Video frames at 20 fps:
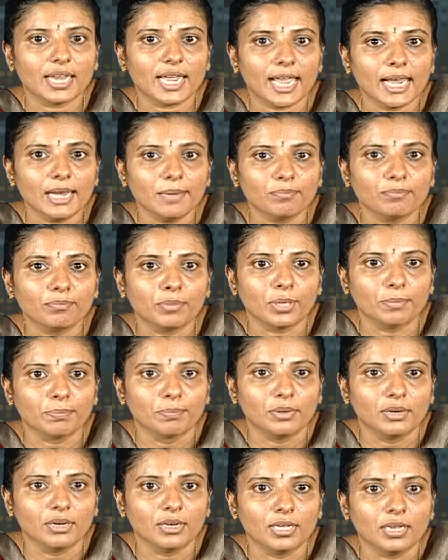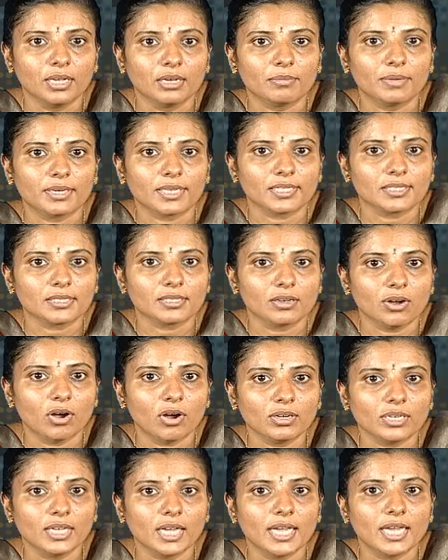help people, but it is
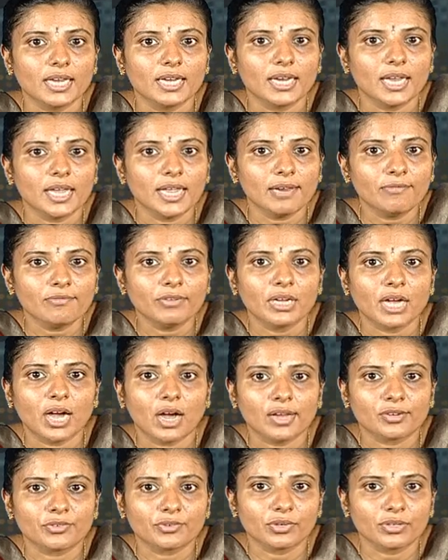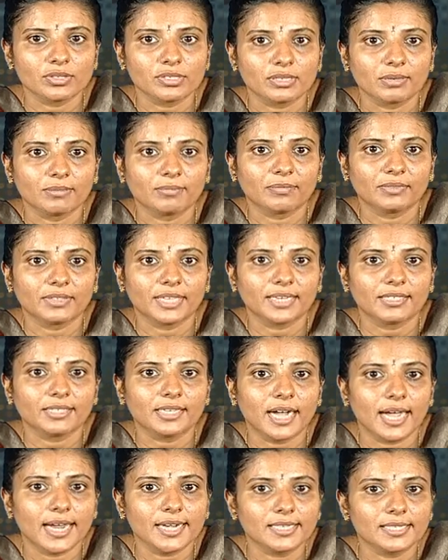not naive altruism that
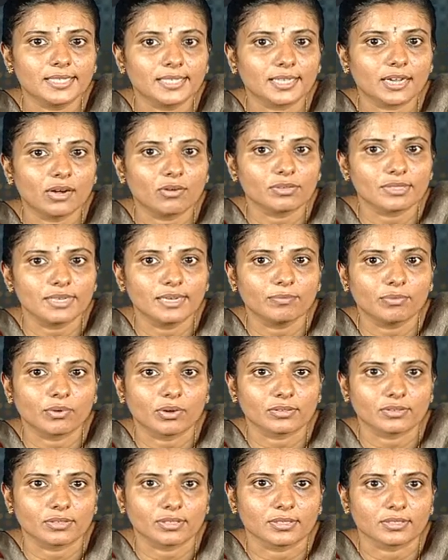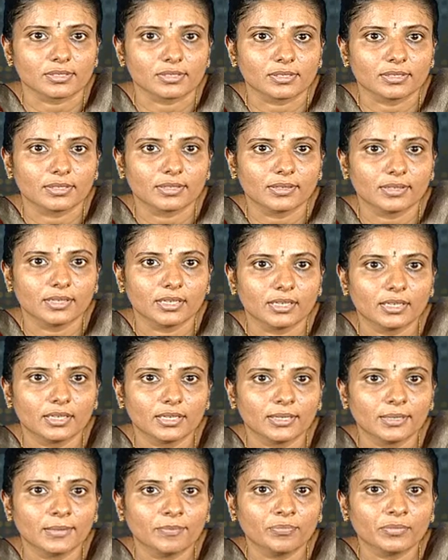guides the counseling process.
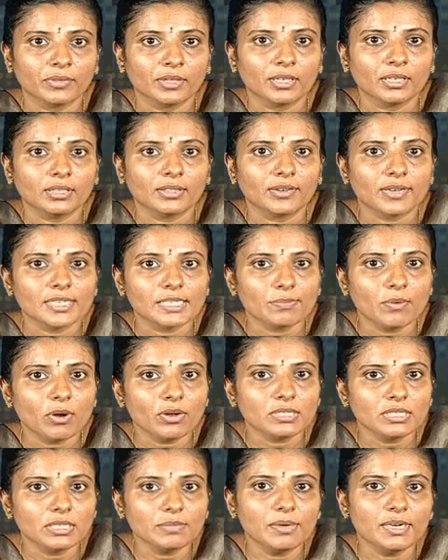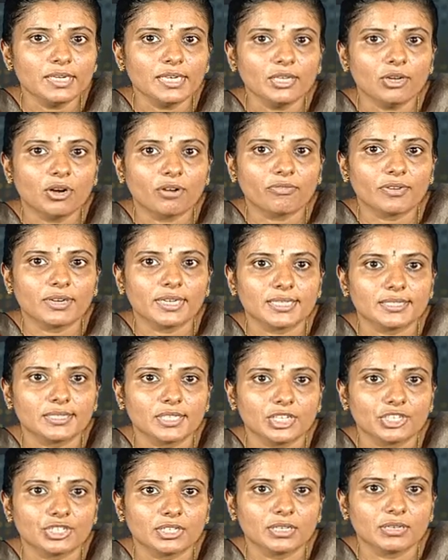The responsibility of a
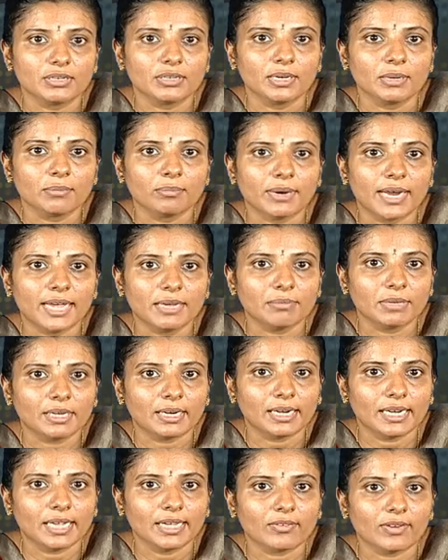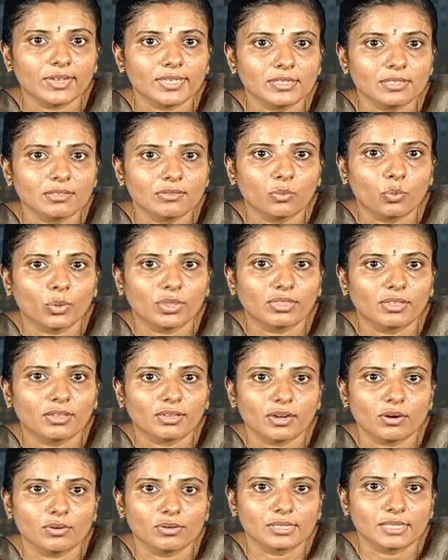decision primarily rests with the
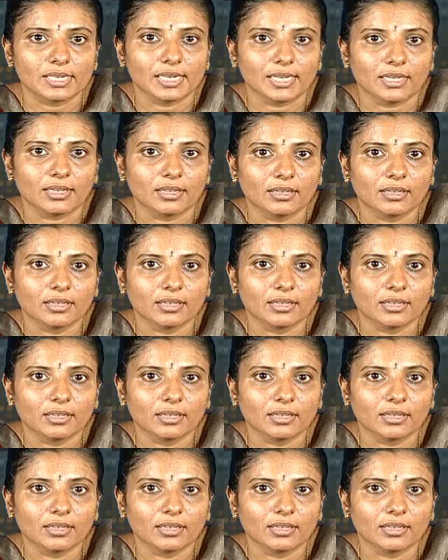counselee